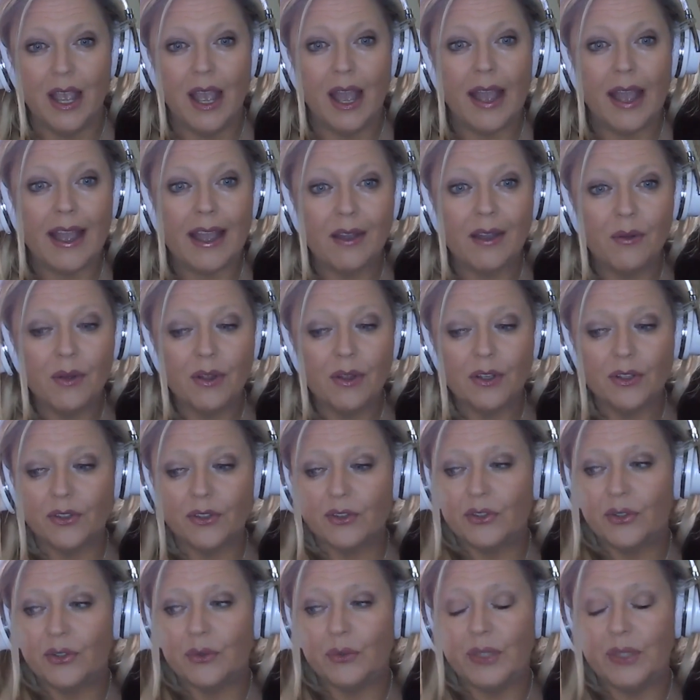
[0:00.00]
How
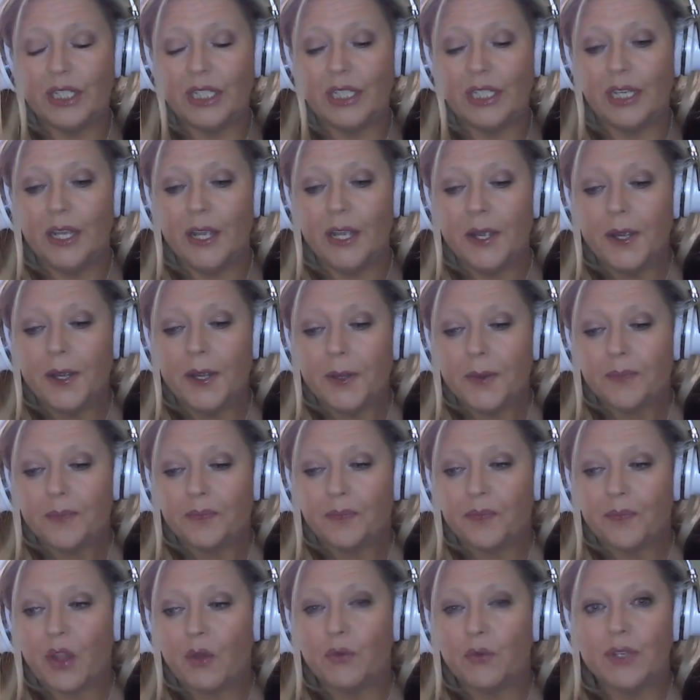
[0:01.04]
do we
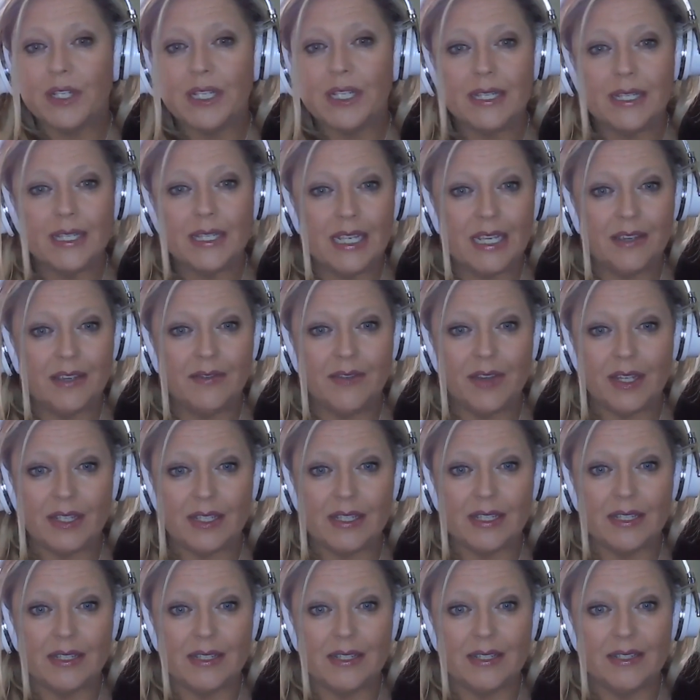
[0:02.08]
receive
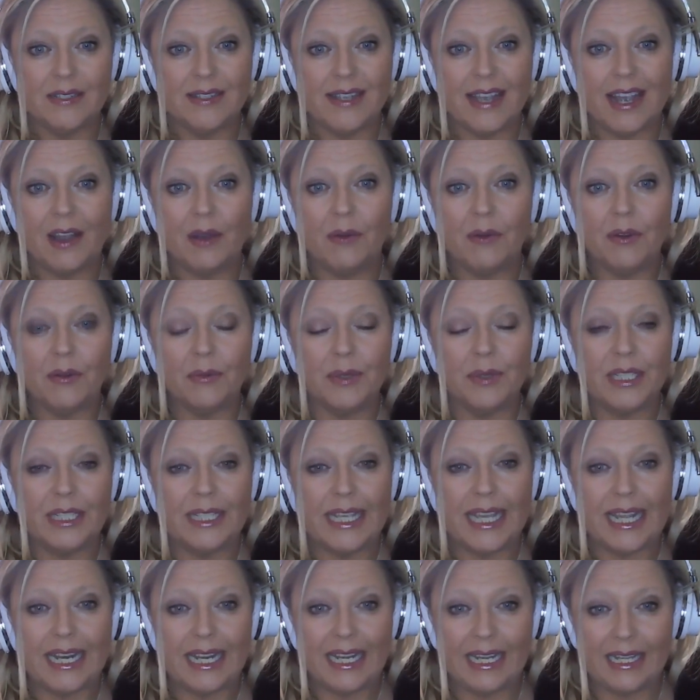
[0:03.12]
assistance? How are we
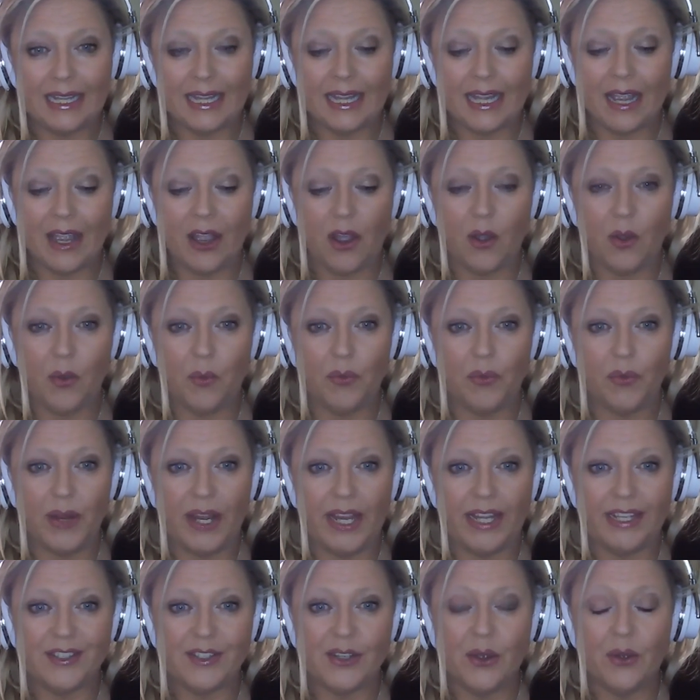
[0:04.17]
getting the help,
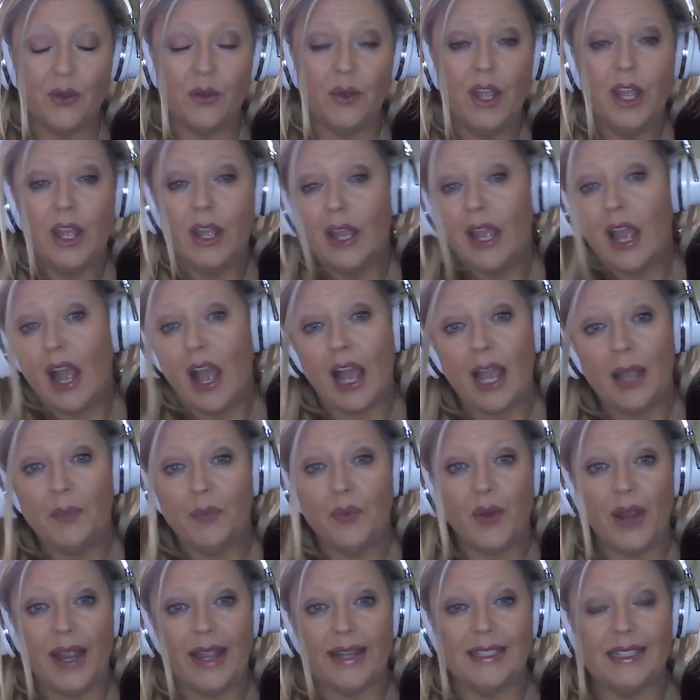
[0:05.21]
right? So I
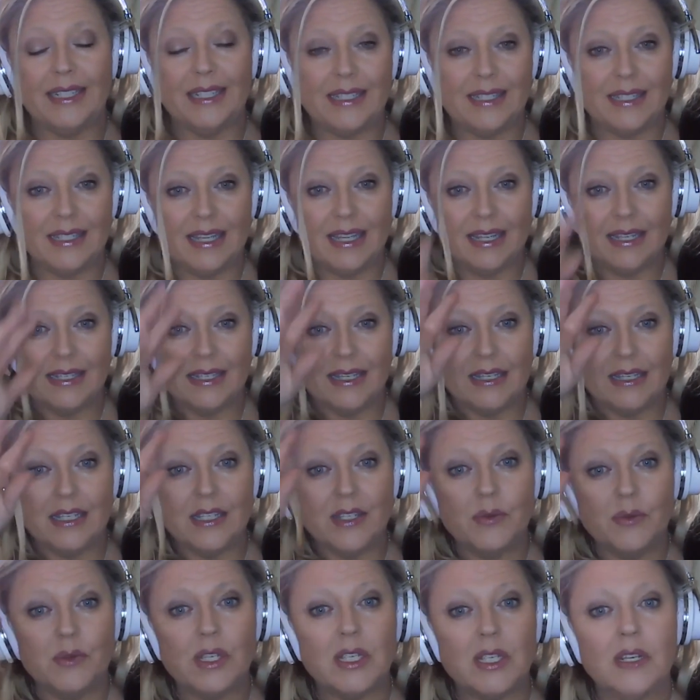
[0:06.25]
practiced this, and
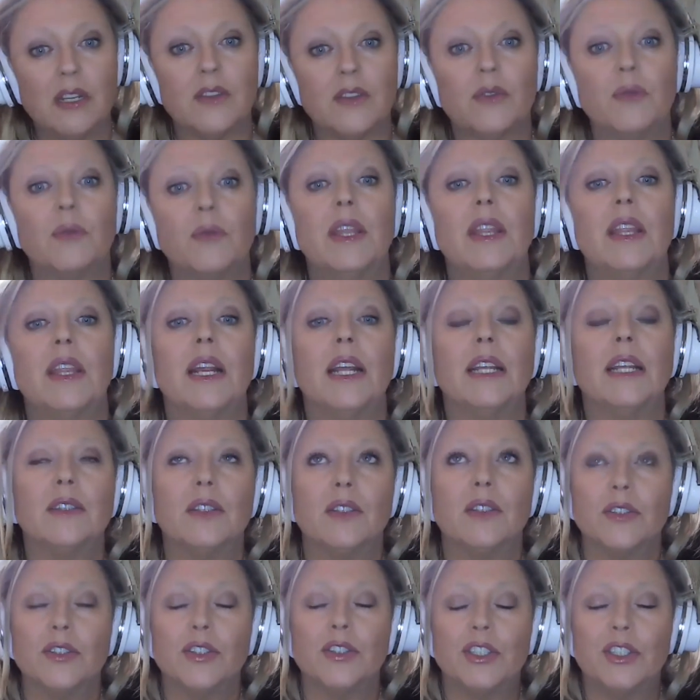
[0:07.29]
this was another way that I
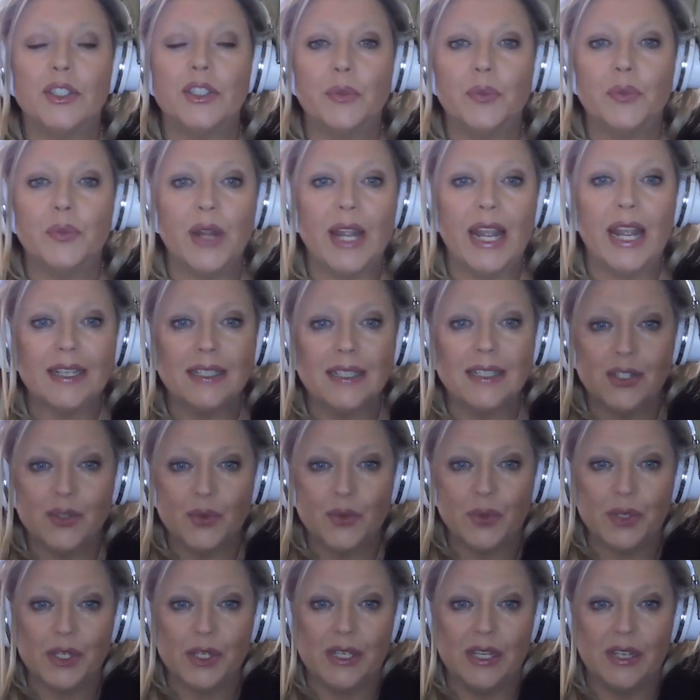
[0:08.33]
learned to practice
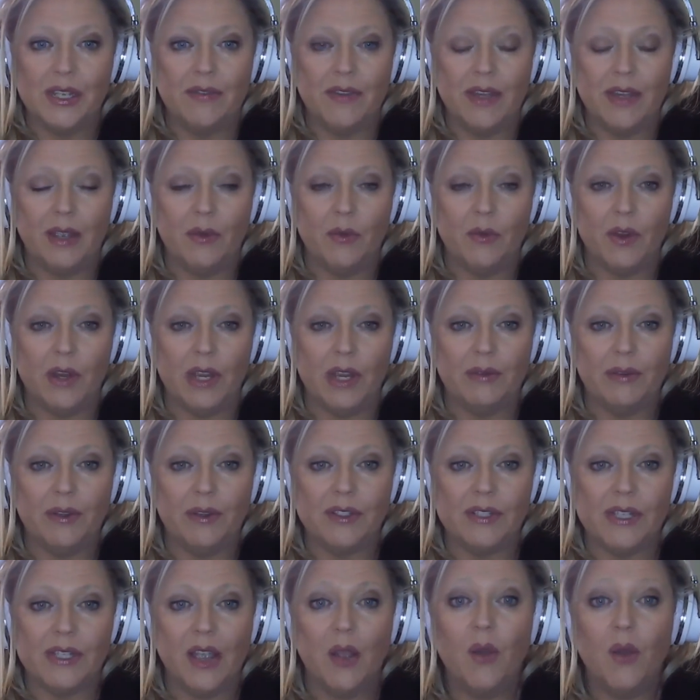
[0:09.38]
receiving, where I would
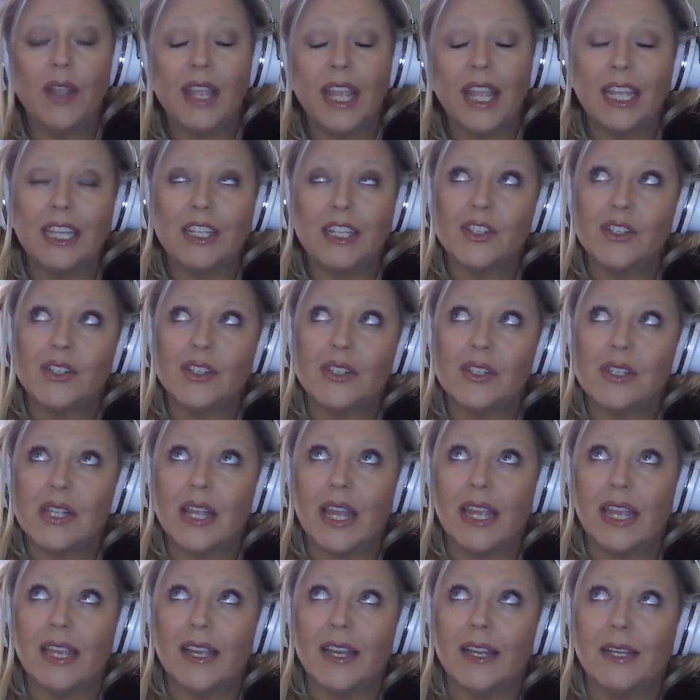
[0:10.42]
say, okay, angels,
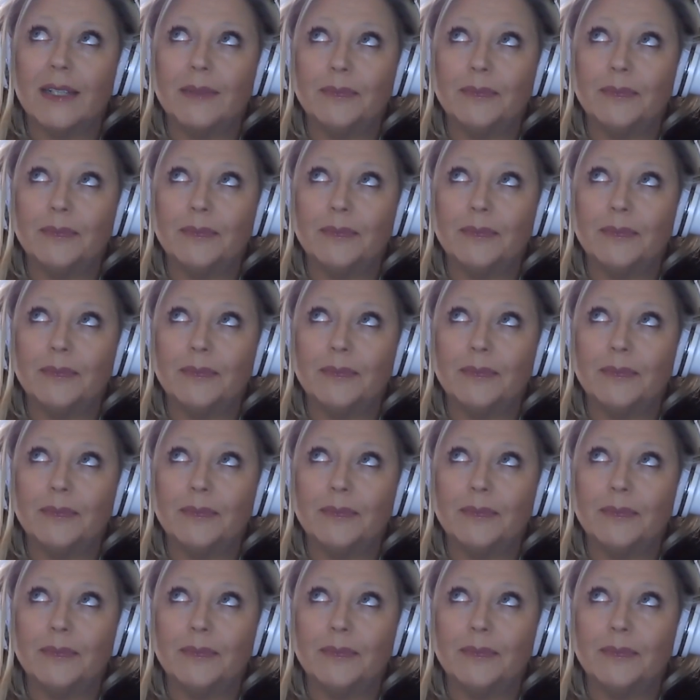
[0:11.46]
like,